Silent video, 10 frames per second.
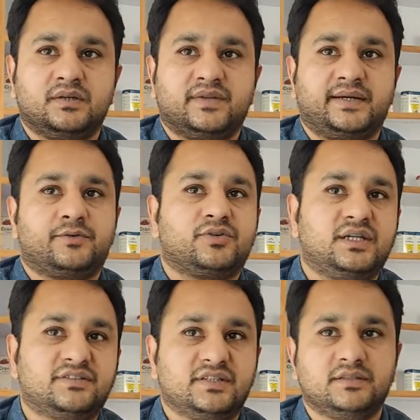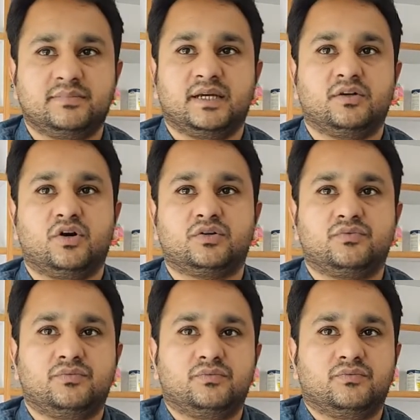Nitroglycerin may not
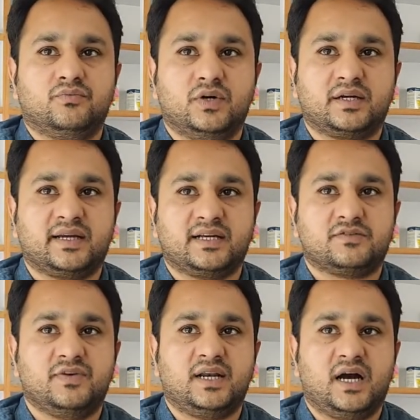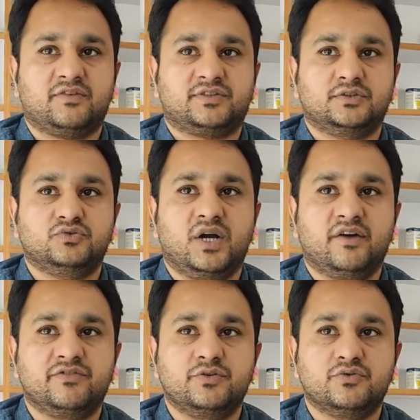work as well after you
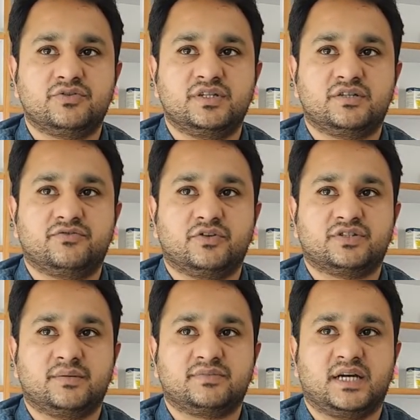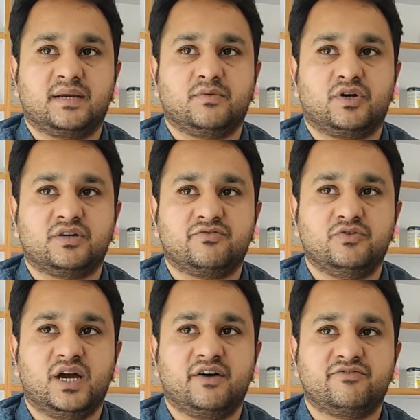have used it for some time or if
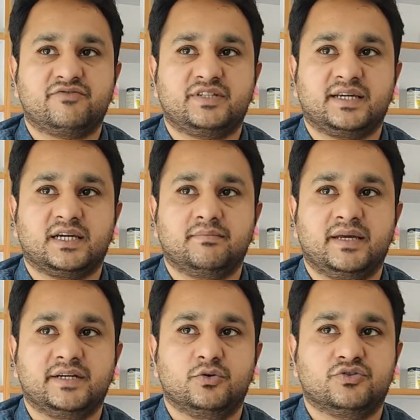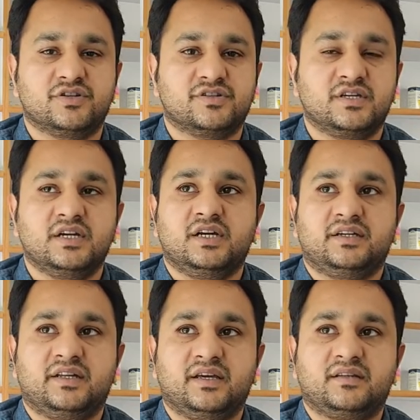you have taken many doses.
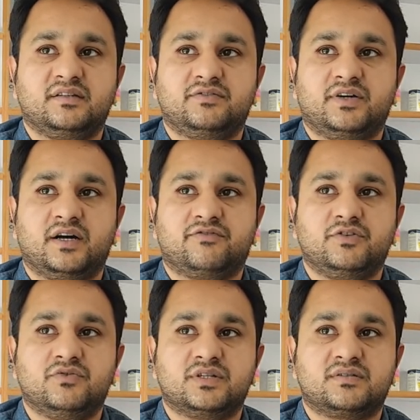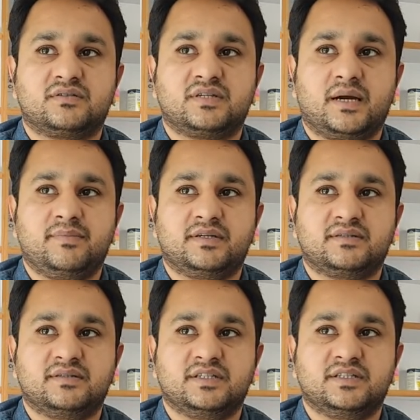Take the fewest
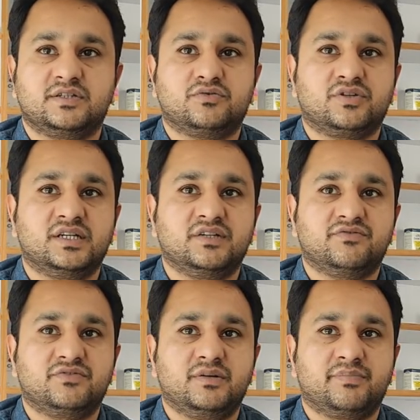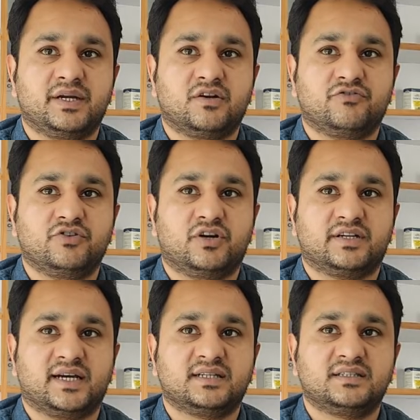tablets needed to relieve the pain of your
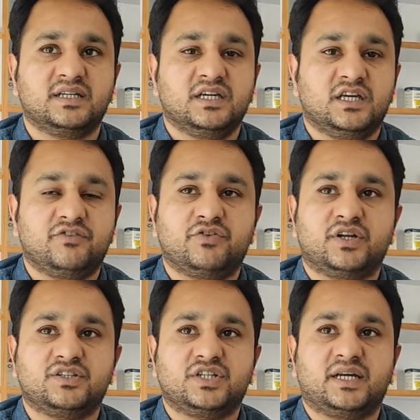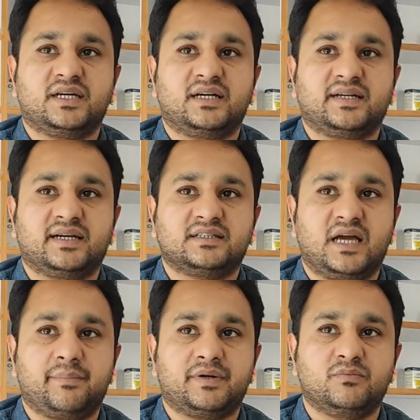attacks. If your angina attacks
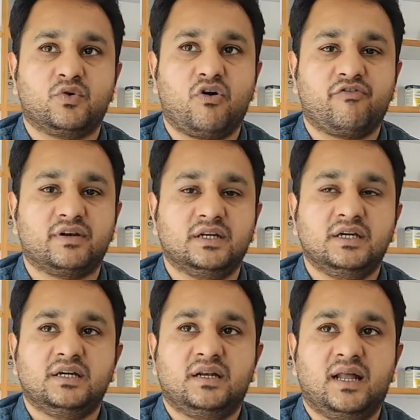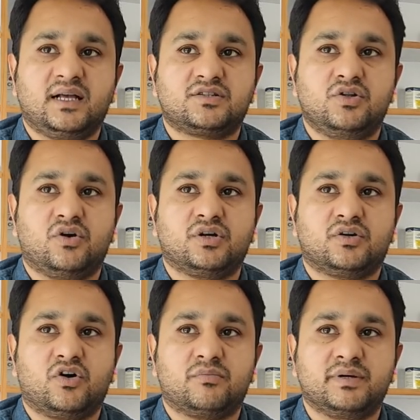happen more often, last
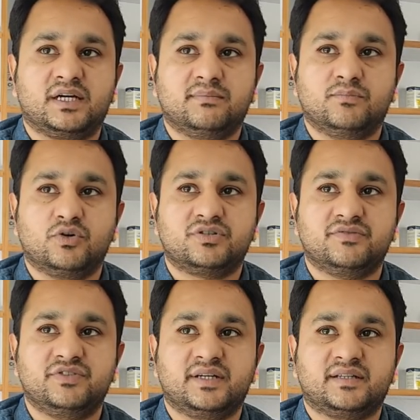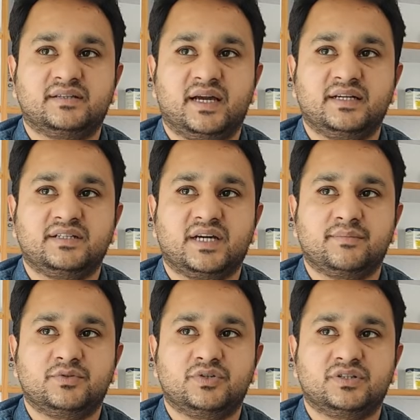longer, or become more severe at any
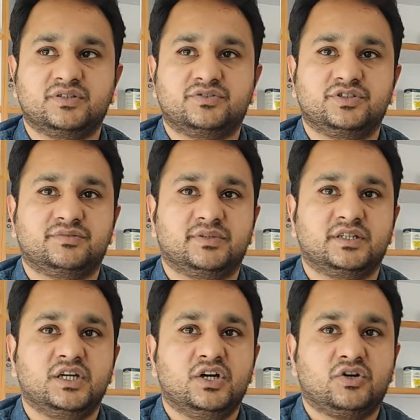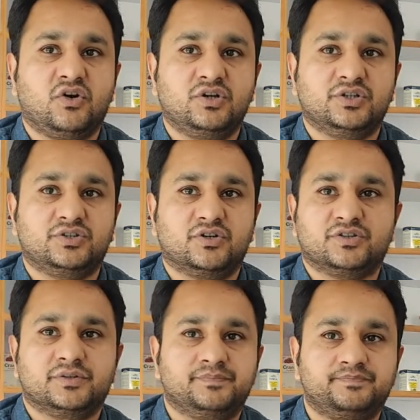time during the treatment, call your doctor.